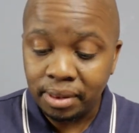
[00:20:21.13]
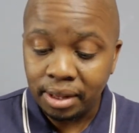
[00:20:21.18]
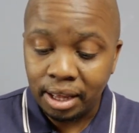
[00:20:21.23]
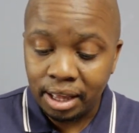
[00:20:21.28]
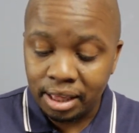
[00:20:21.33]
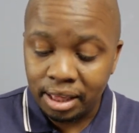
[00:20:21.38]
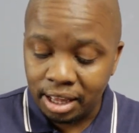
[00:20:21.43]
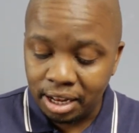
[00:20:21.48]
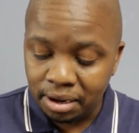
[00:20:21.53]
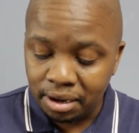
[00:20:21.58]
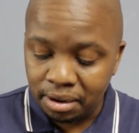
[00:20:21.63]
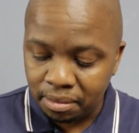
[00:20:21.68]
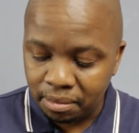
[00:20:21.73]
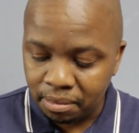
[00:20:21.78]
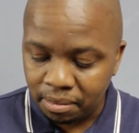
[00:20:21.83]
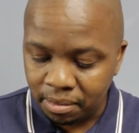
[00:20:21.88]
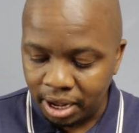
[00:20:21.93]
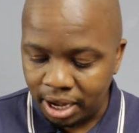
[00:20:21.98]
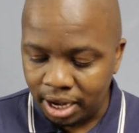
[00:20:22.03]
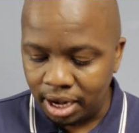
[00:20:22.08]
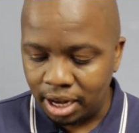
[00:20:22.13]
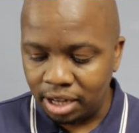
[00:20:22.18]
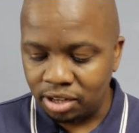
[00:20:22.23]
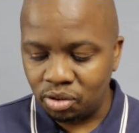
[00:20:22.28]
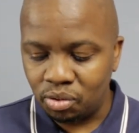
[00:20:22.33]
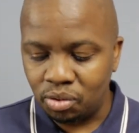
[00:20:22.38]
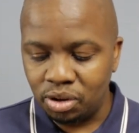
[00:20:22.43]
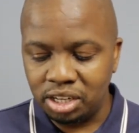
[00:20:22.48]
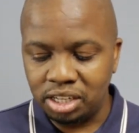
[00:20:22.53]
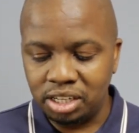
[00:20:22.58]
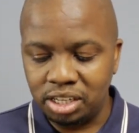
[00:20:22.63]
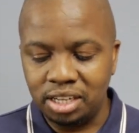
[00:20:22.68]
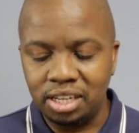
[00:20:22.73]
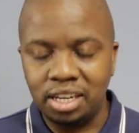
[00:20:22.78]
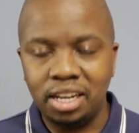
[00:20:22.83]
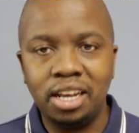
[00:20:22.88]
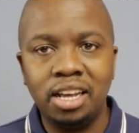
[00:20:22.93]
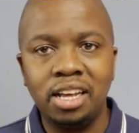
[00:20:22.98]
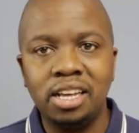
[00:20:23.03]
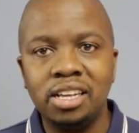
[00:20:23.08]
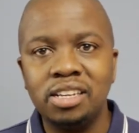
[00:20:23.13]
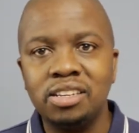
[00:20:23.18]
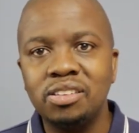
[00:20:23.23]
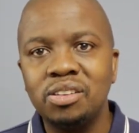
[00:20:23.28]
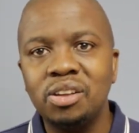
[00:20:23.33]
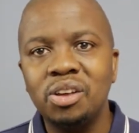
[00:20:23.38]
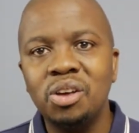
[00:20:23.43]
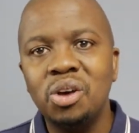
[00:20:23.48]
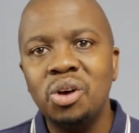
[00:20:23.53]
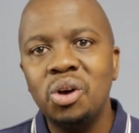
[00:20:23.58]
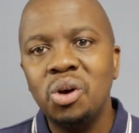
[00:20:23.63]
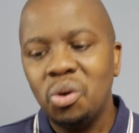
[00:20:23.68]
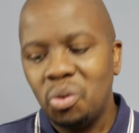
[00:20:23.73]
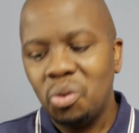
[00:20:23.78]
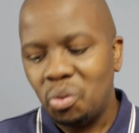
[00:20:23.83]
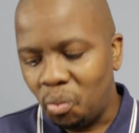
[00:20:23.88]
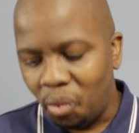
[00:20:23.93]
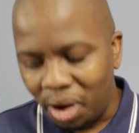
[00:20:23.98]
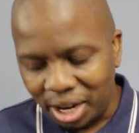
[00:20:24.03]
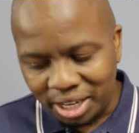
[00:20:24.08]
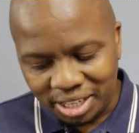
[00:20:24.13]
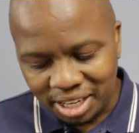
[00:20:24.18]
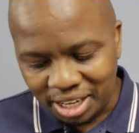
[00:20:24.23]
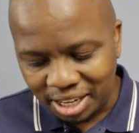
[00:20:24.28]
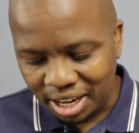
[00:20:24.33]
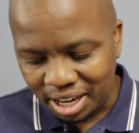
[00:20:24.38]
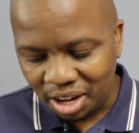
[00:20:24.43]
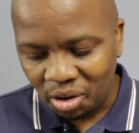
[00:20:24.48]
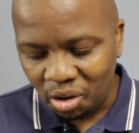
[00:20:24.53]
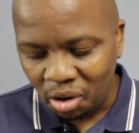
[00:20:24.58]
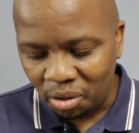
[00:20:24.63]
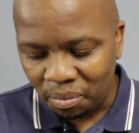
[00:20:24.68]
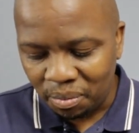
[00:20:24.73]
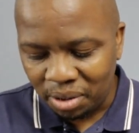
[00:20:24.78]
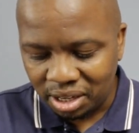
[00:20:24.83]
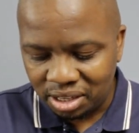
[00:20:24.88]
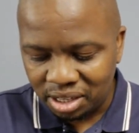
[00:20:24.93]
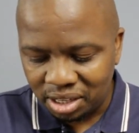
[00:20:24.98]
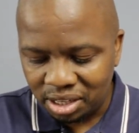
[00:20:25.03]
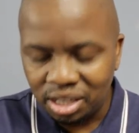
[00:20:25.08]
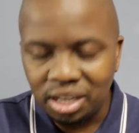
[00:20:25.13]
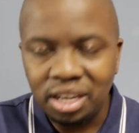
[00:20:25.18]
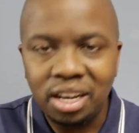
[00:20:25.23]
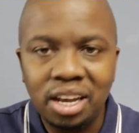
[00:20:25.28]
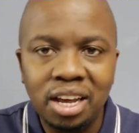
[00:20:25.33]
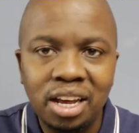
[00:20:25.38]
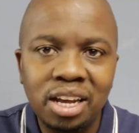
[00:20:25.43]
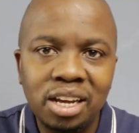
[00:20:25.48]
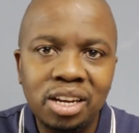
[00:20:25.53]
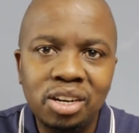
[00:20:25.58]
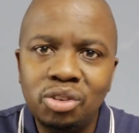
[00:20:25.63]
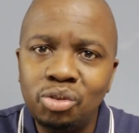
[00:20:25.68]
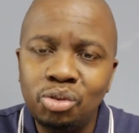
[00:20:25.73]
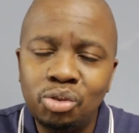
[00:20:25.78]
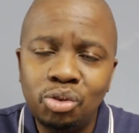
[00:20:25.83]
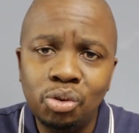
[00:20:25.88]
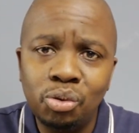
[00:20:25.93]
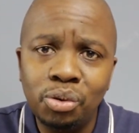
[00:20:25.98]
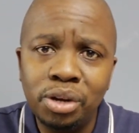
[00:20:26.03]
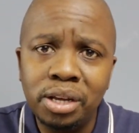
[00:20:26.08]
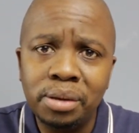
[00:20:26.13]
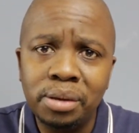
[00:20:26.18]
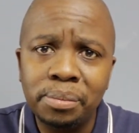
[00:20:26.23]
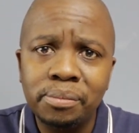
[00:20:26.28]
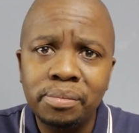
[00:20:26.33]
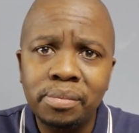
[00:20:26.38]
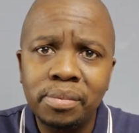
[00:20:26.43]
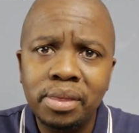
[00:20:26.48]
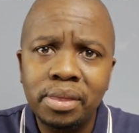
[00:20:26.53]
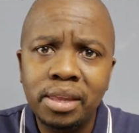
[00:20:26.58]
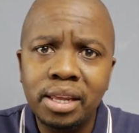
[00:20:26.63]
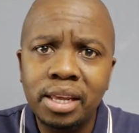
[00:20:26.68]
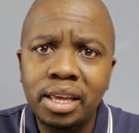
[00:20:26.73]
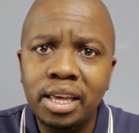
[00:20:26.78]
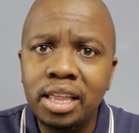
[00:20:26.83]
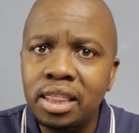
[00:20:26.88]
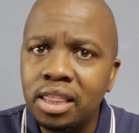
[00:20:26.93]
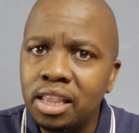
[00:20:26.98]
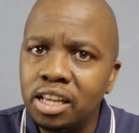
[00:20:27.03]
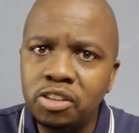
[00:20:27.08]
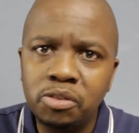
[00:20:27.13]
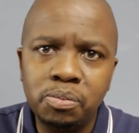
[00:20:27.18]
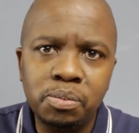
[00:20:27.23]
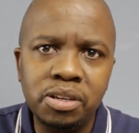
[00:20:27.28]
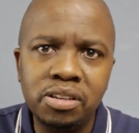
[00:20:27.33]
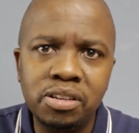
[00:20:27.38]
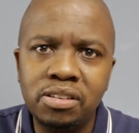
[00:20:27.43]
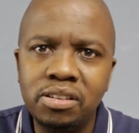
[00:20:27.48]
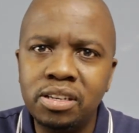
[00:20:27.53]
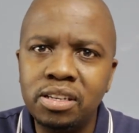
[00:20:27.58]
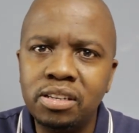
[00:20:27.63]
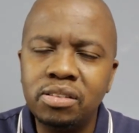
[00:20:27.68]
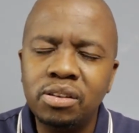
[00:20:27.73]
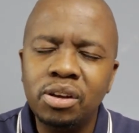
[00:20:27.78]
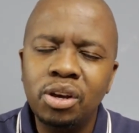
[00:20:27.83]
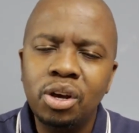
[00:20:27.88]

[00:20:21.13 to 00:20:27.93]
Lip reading: And then my last question is, what can I commit to doing in this business?